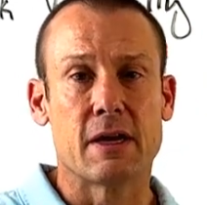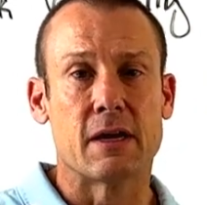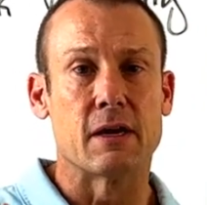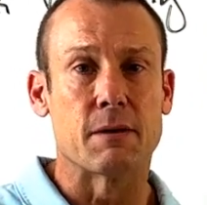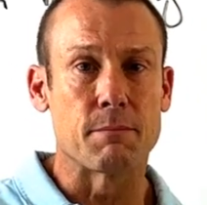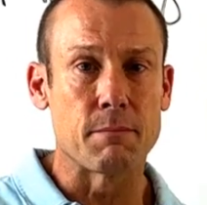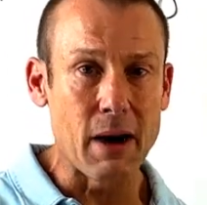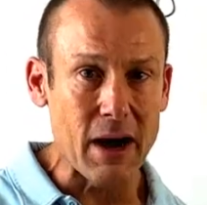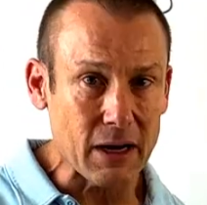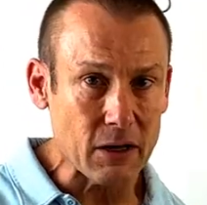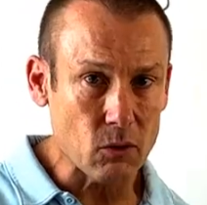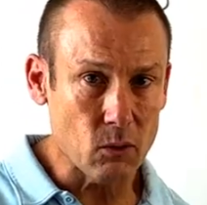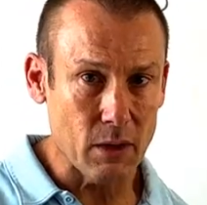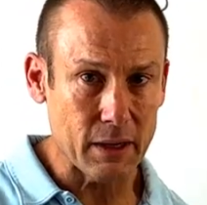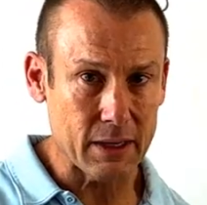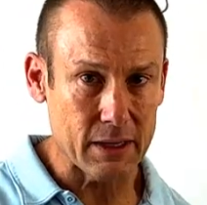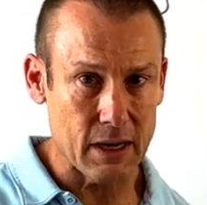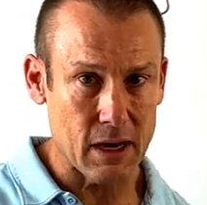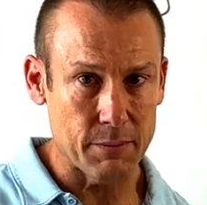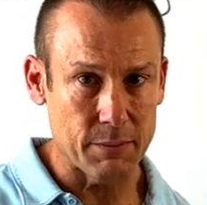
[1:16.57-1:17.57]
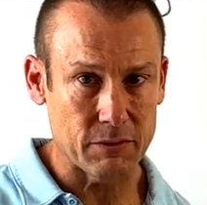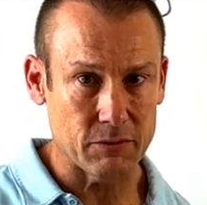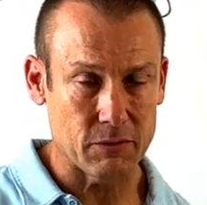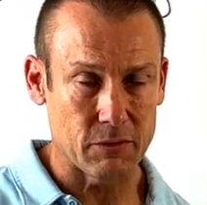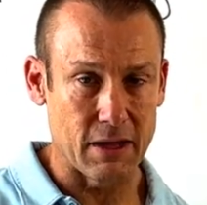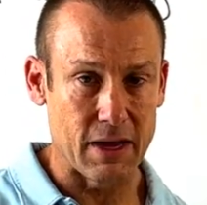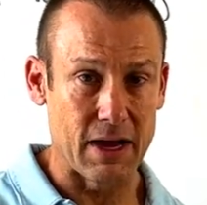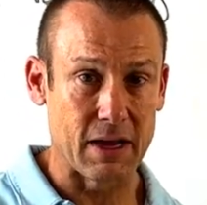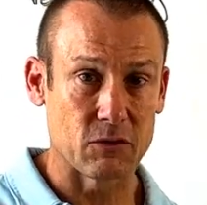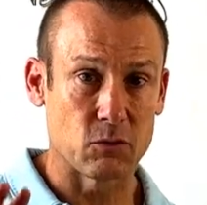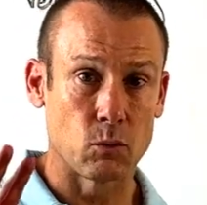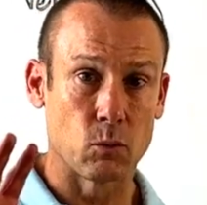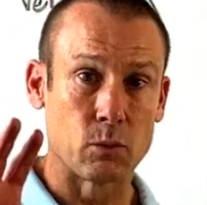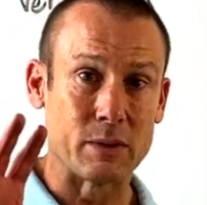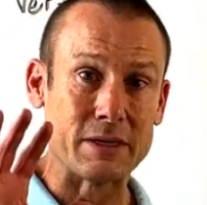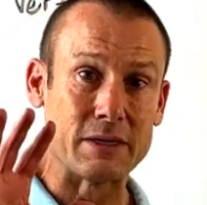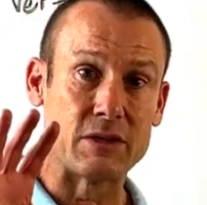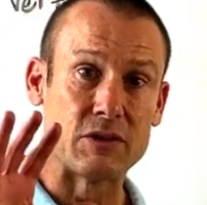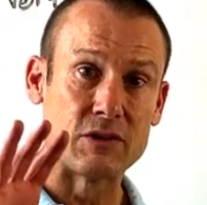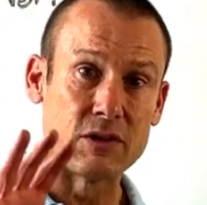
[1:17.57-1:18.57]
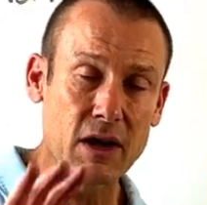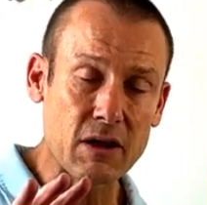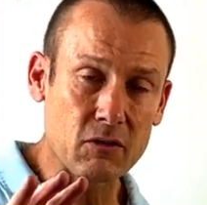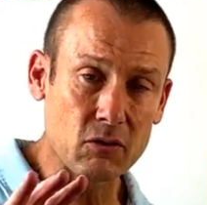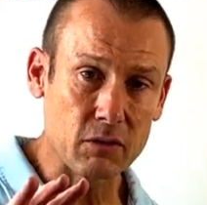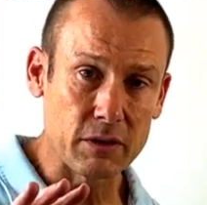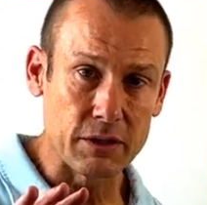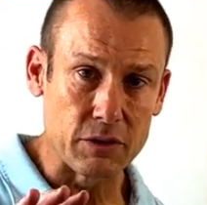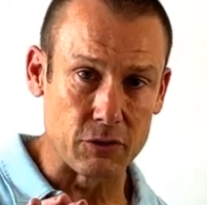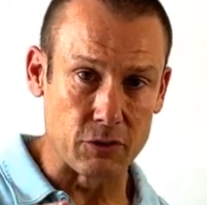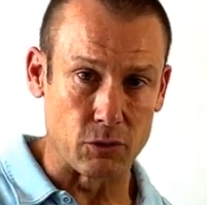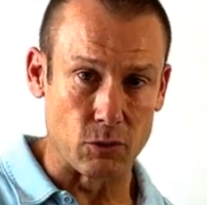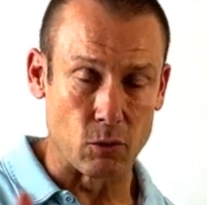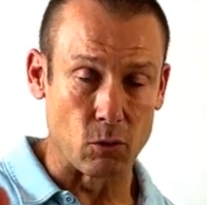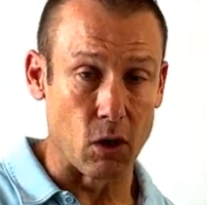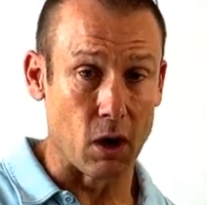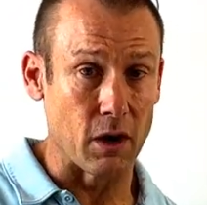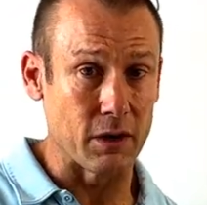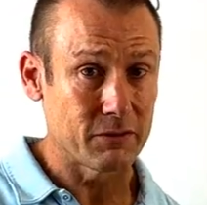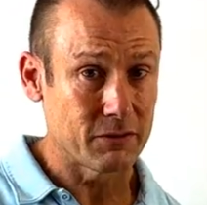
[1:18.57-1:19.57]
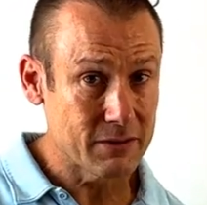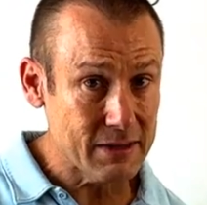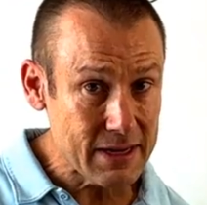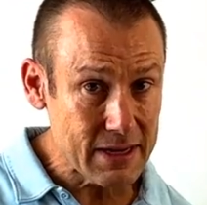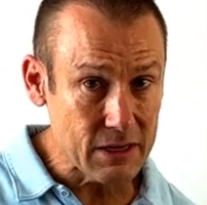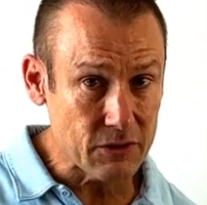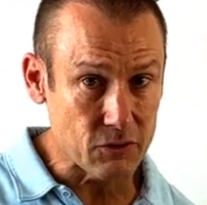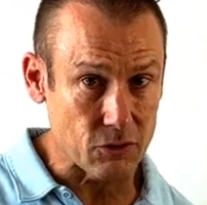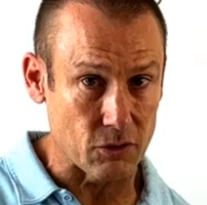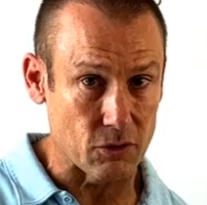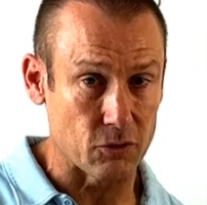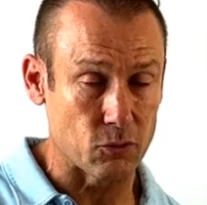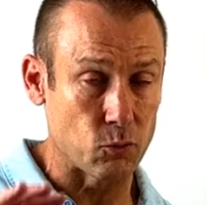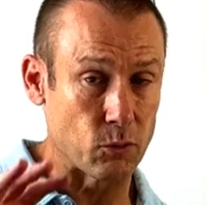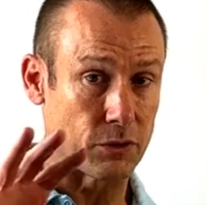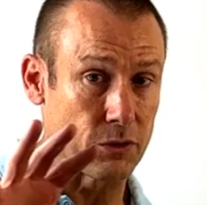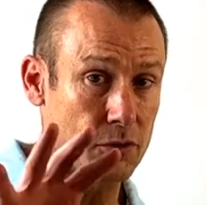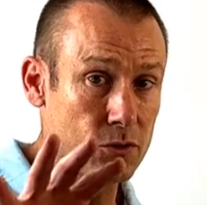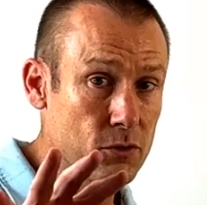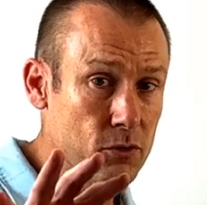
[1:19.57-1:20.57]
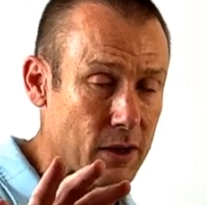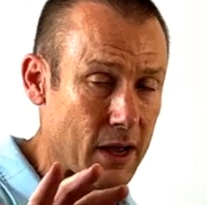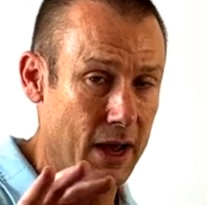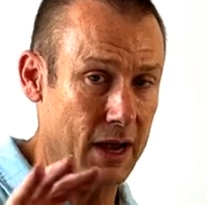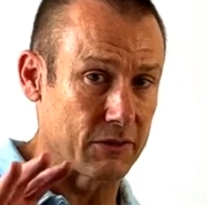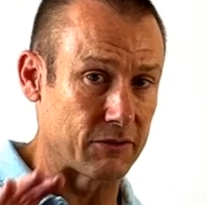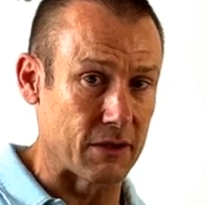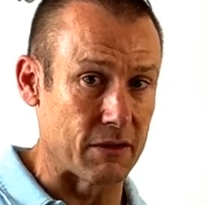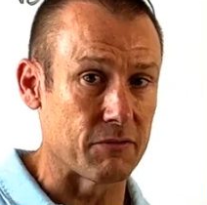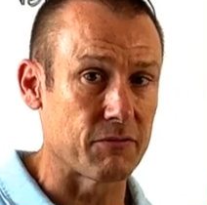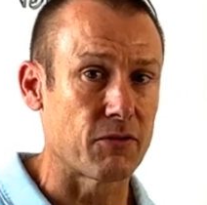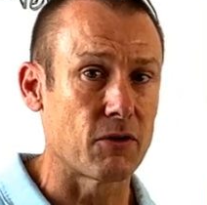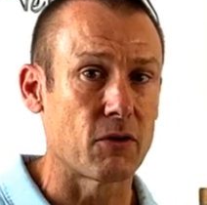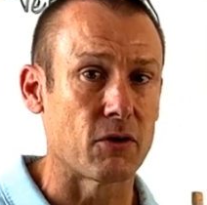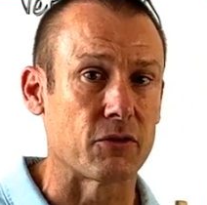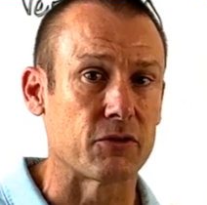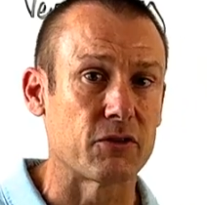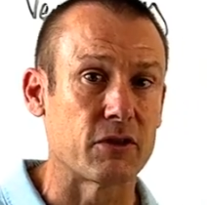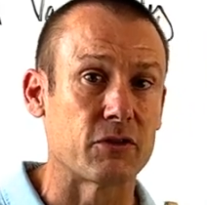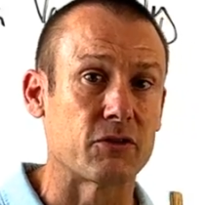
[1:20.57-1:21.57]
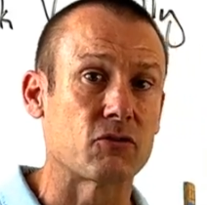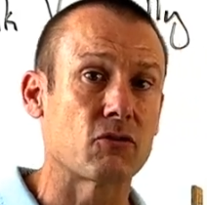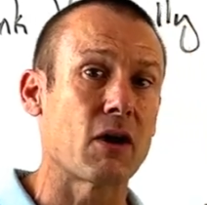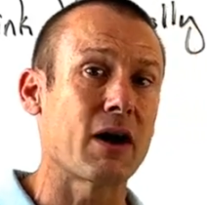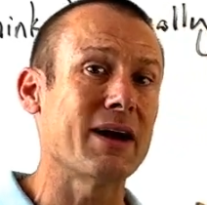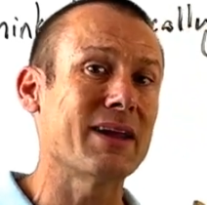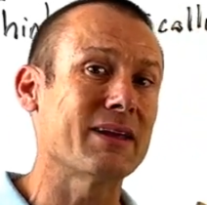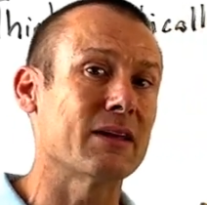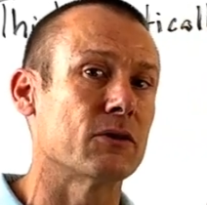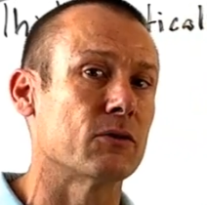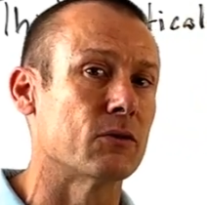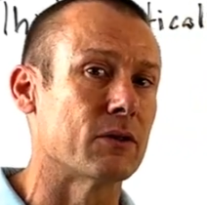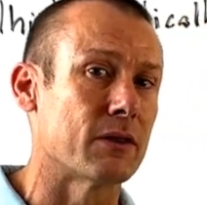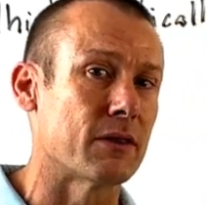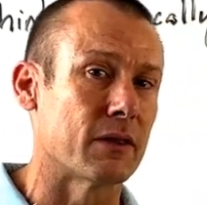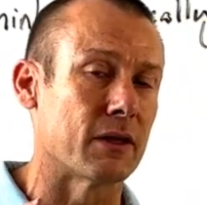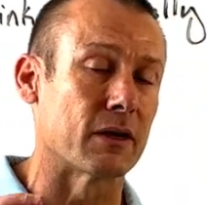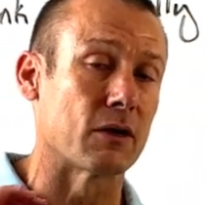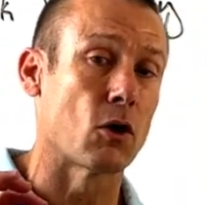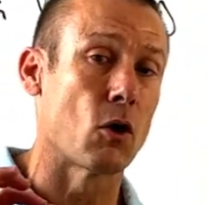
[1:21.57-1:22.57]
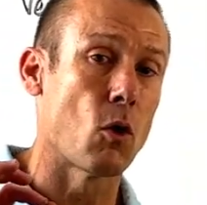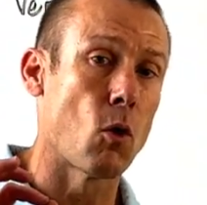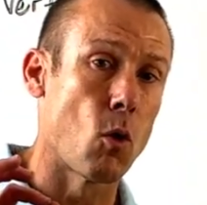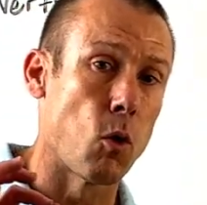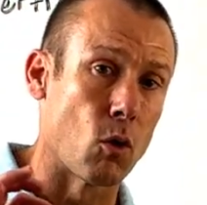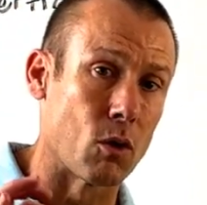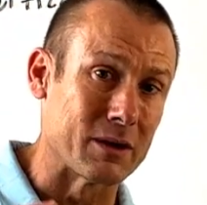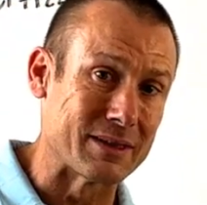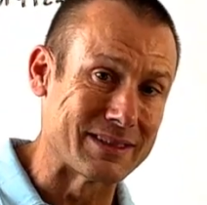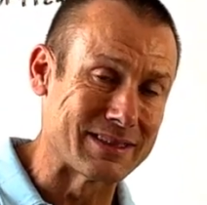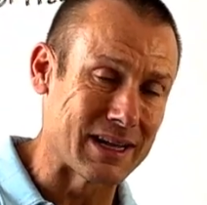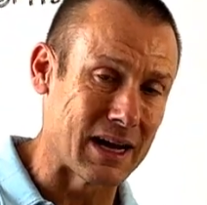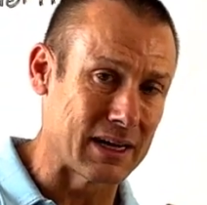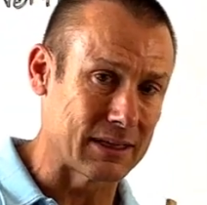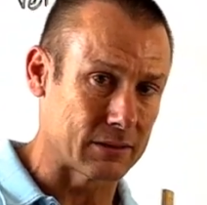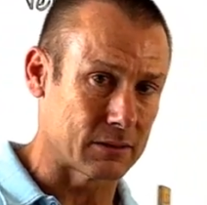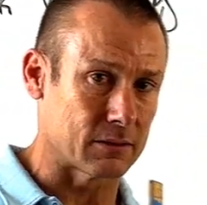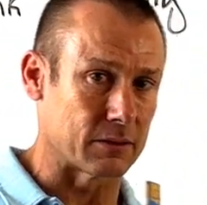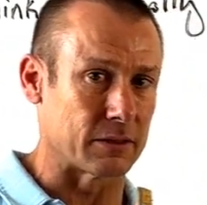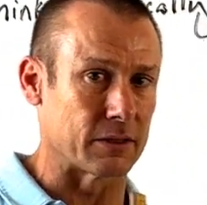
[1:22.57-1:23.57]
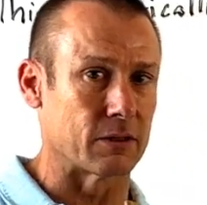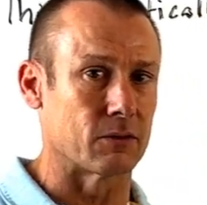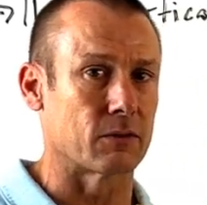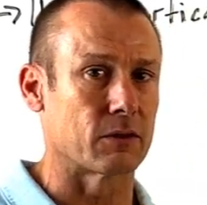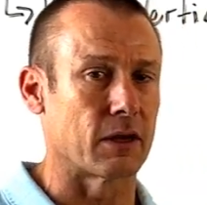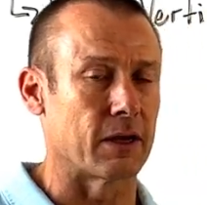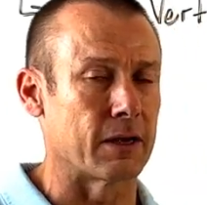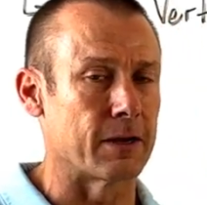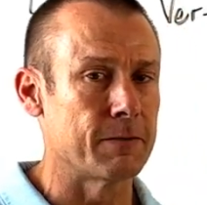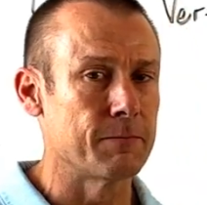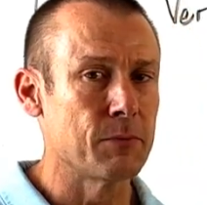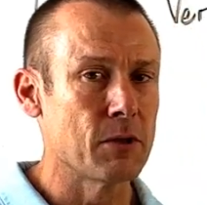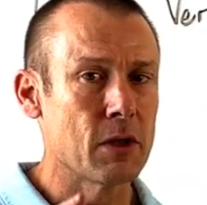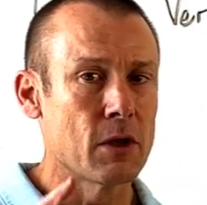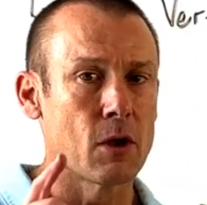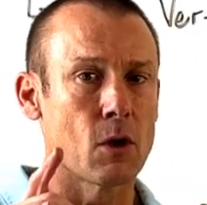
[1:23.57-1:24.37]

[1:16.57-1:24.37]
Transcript: In a microeconomics class, what we generally do, us teachers, with you guys at first, is try to get you to think horizontally, okay?